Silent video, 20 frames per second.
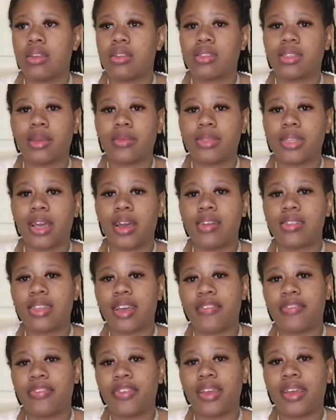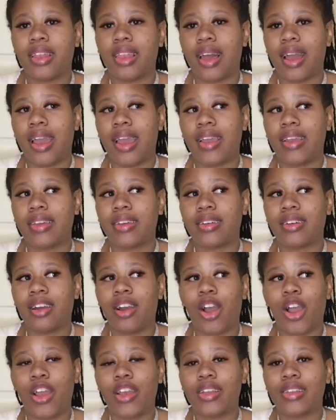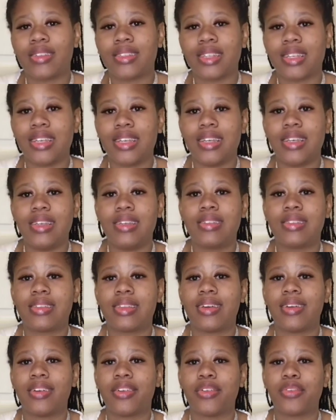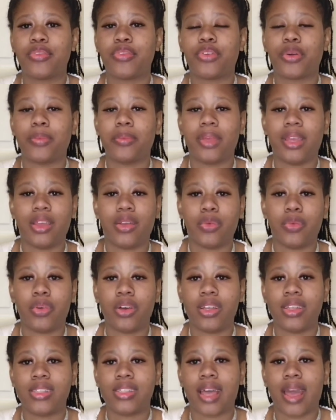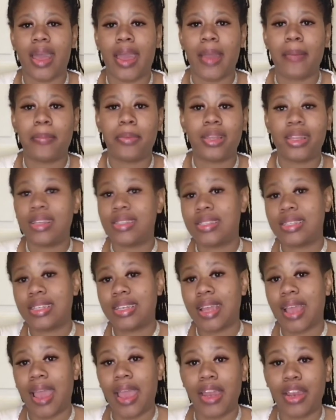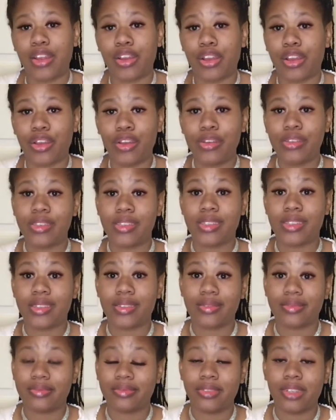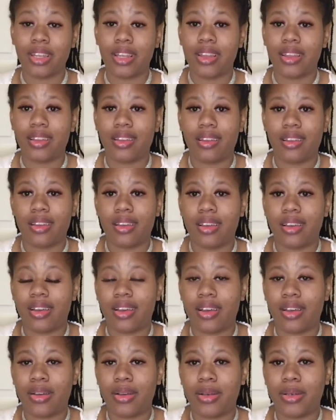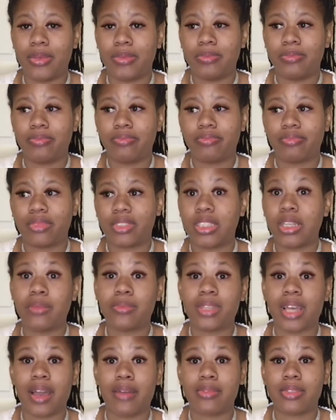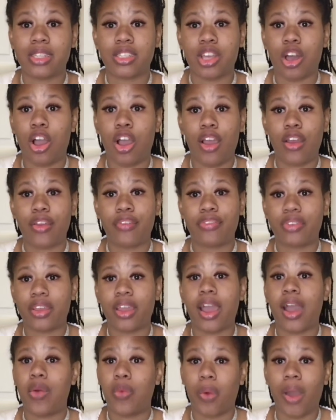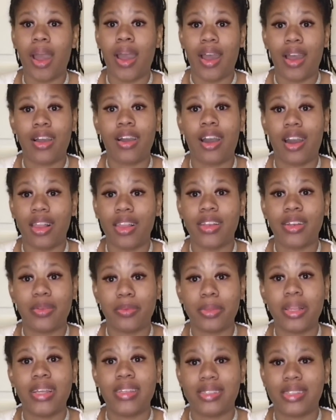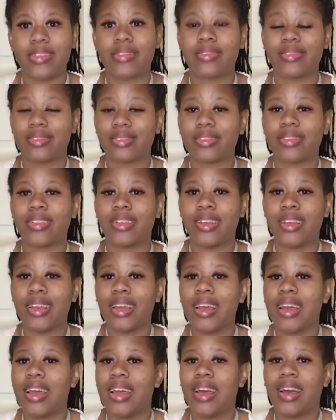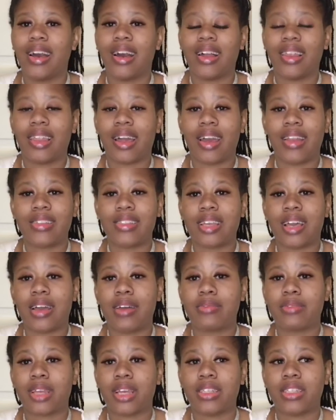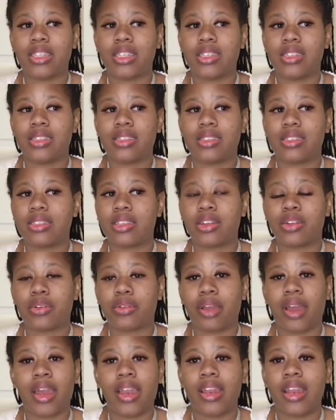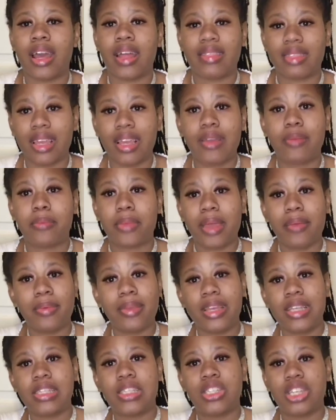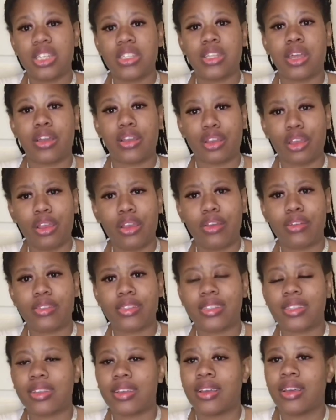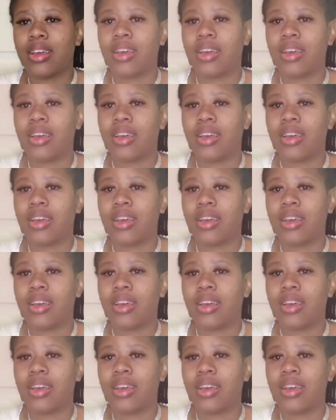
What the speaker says: Sometimes I feel like heart disease for me was a blessing and a curse. Sometimes it's hard to figure out why I call it a blessing. A lot of times I just sit around and I think maybe it's just a curse.